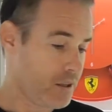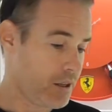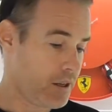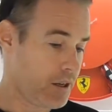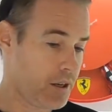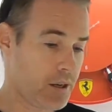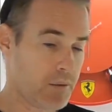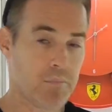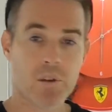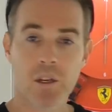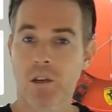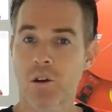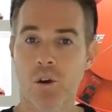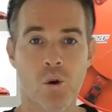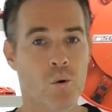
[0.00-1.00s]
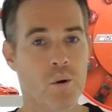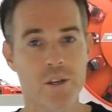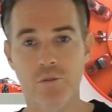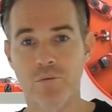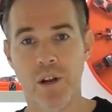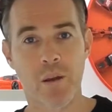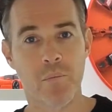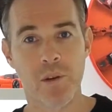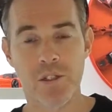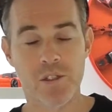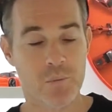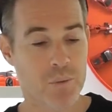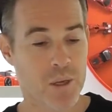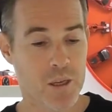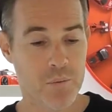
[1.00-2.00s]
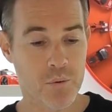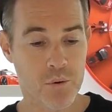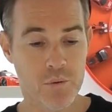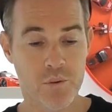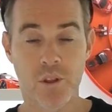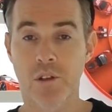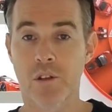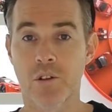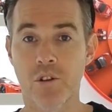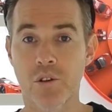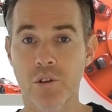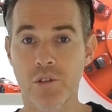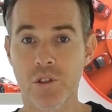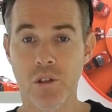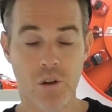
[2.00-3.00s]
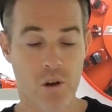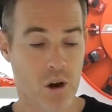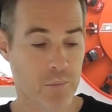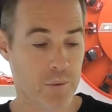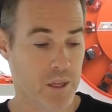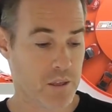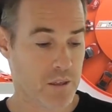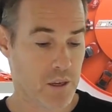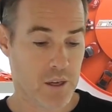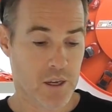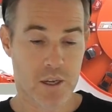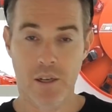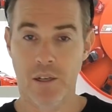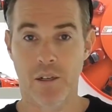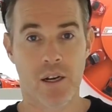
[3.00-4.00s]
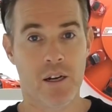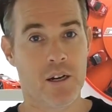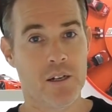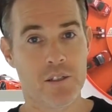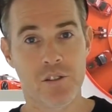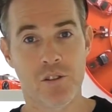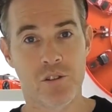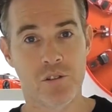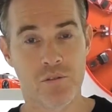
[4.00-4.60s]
um, always recommend to people that are new to the hobby uh,